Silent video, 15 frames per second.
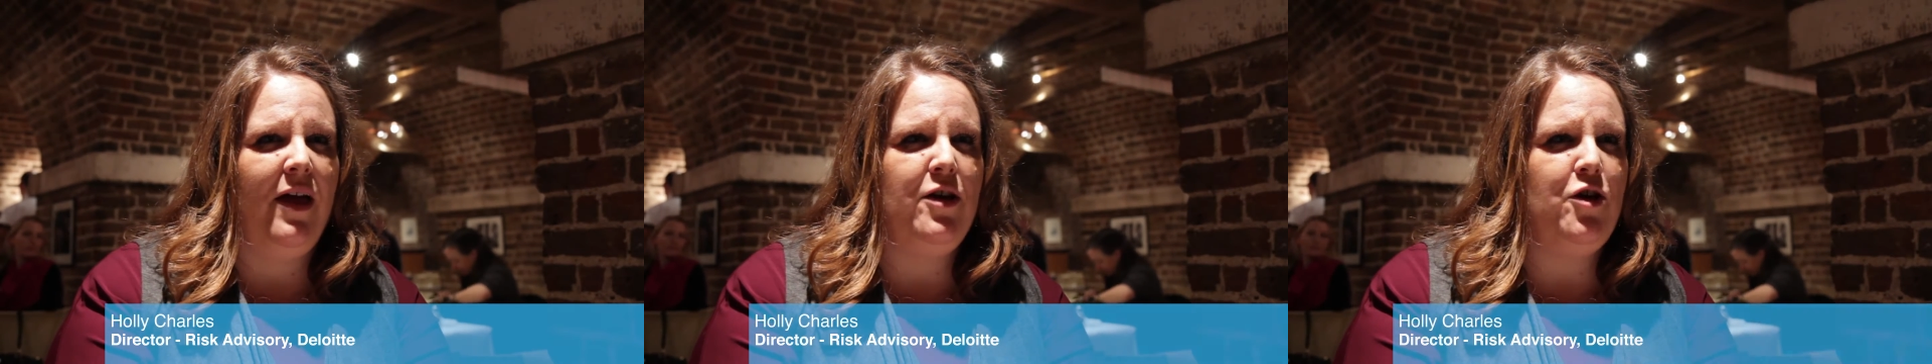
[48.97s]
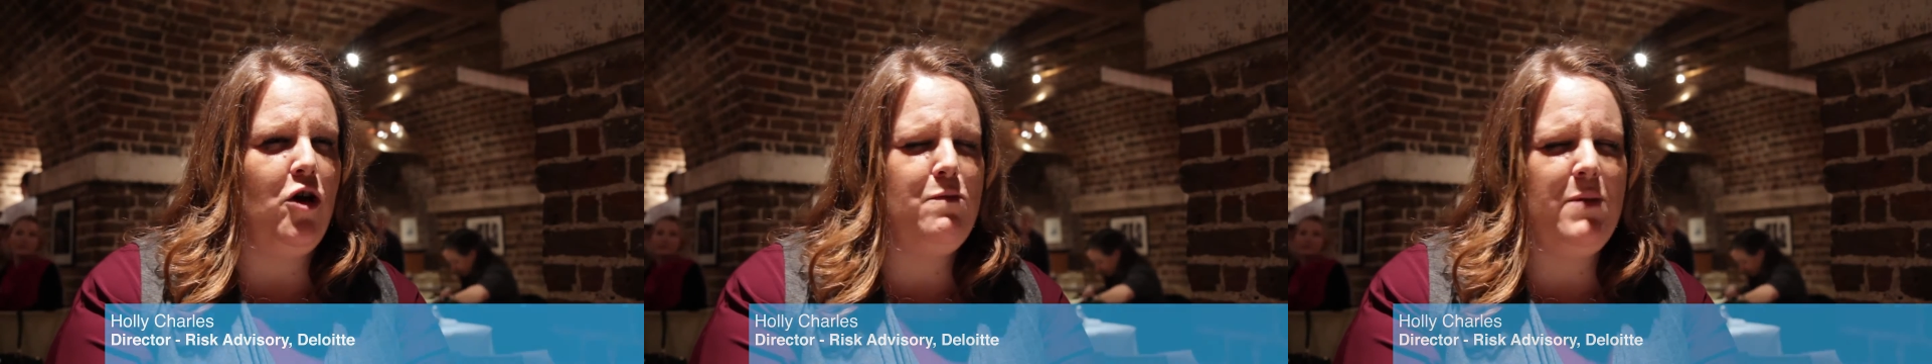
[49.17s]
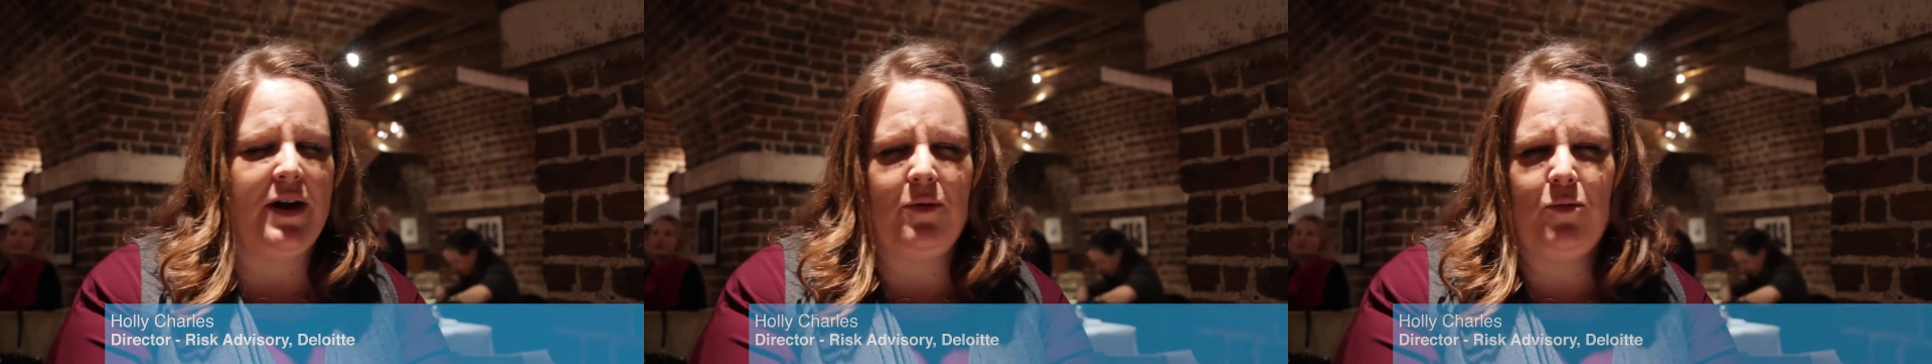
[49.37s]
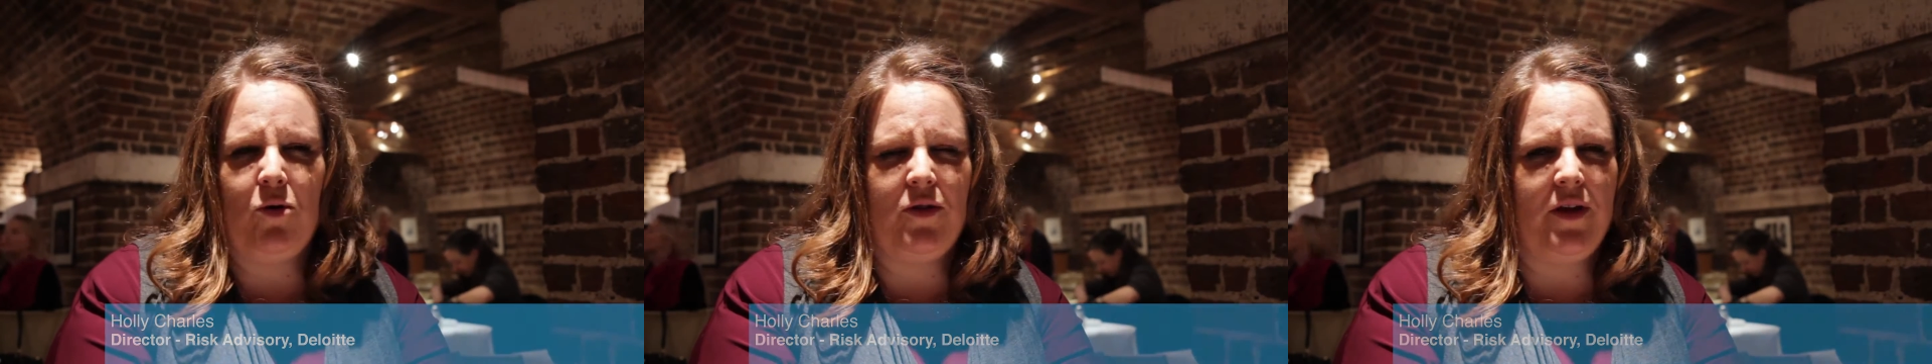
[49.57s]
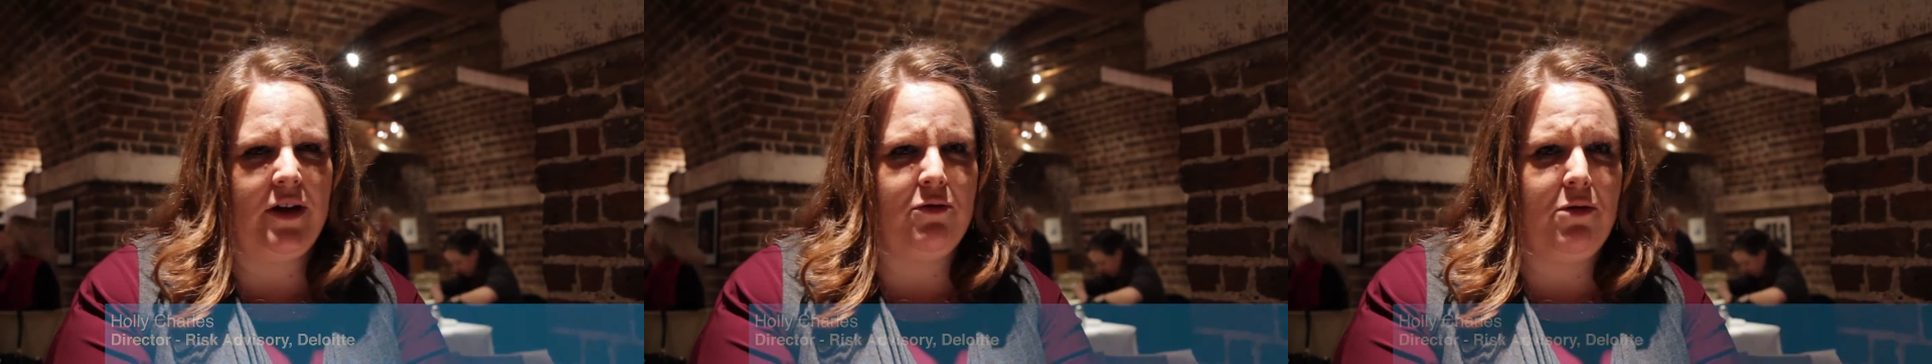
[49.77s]
no matter
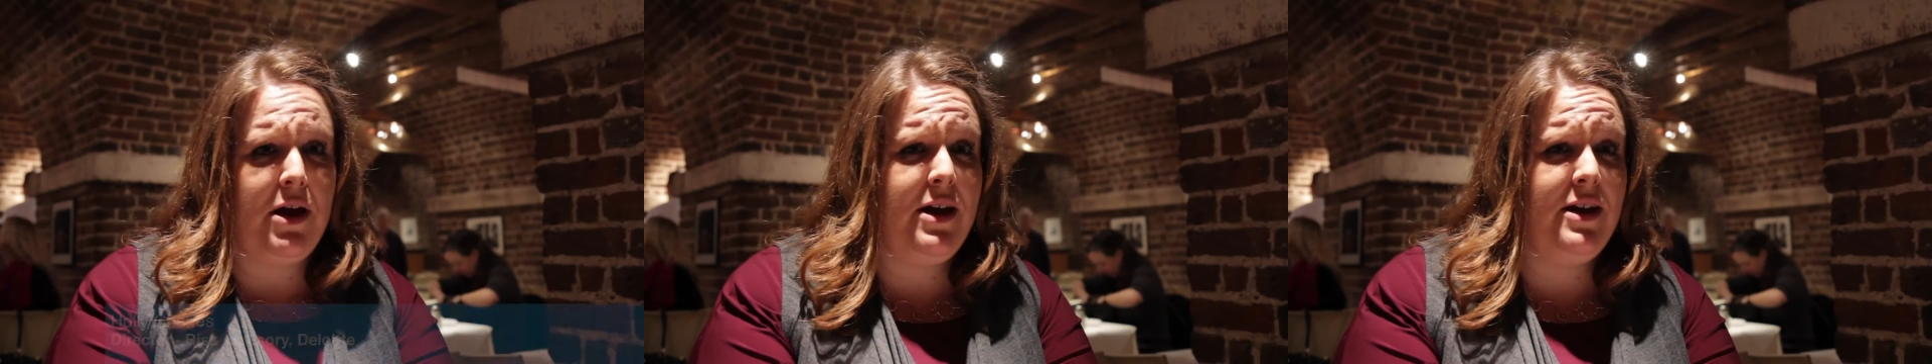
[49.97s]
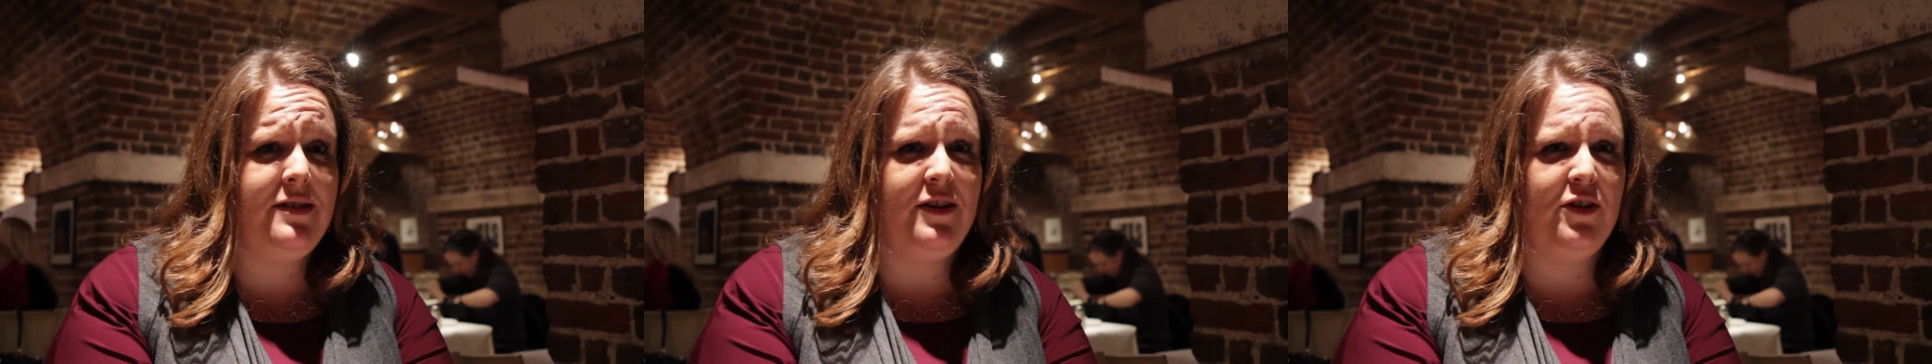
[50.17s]
what their grade,